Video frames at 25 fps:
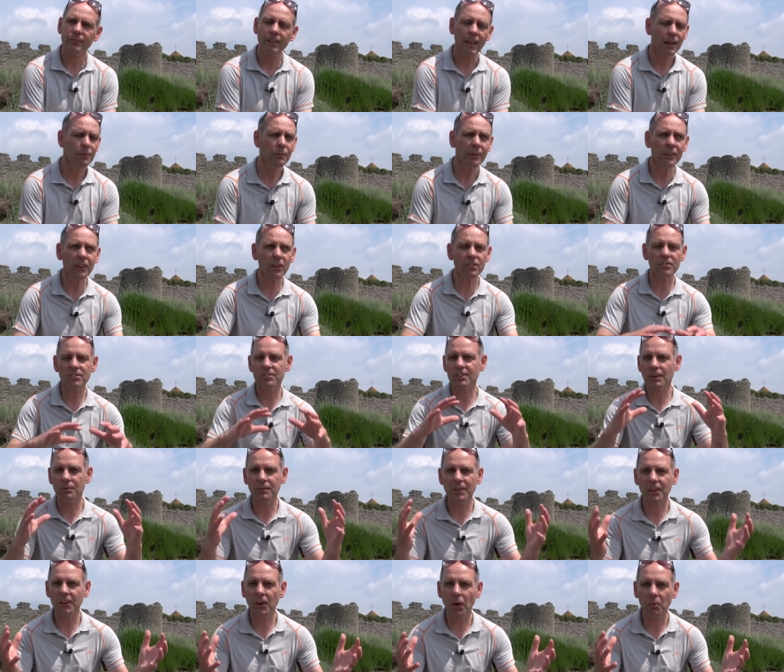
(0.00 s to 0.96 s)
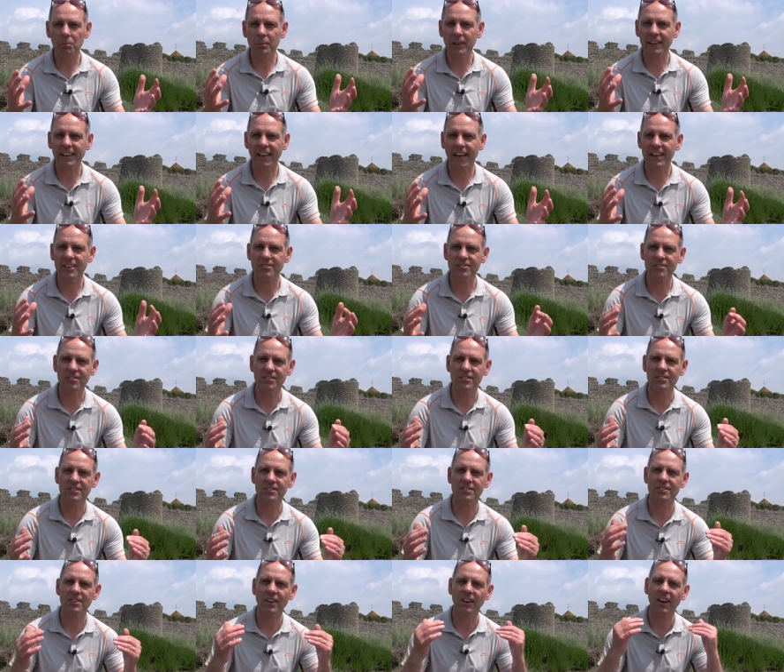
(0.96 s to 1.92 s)
and because of some of the
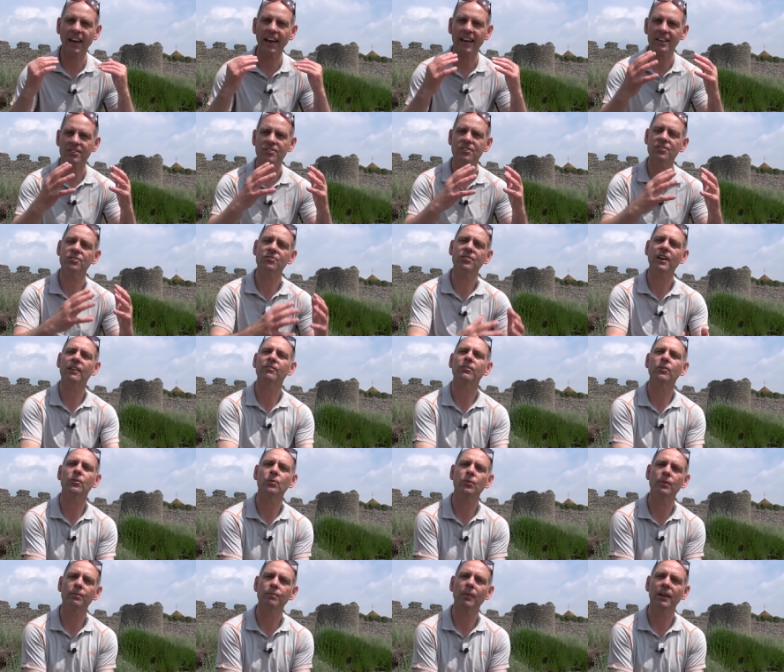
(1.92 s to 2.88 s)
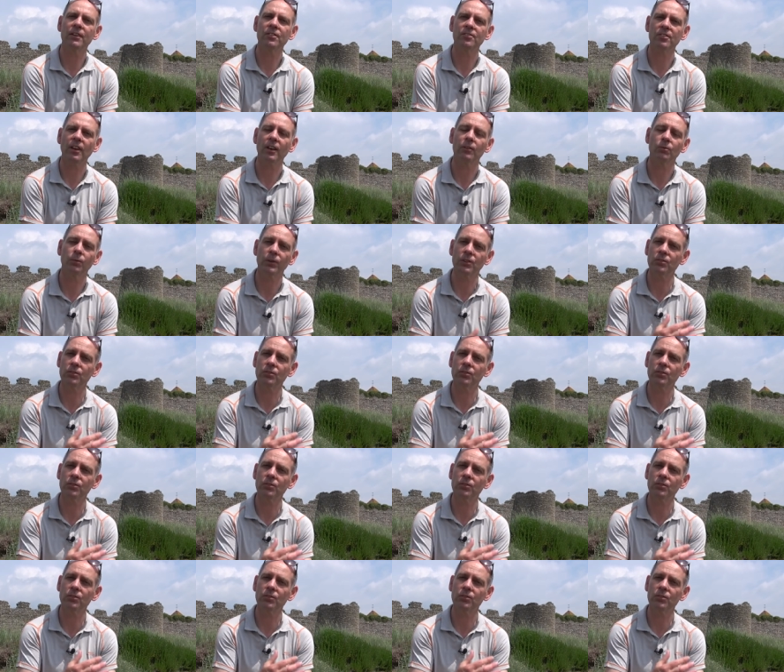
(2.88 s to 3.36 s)
complications I actually travelled with my son.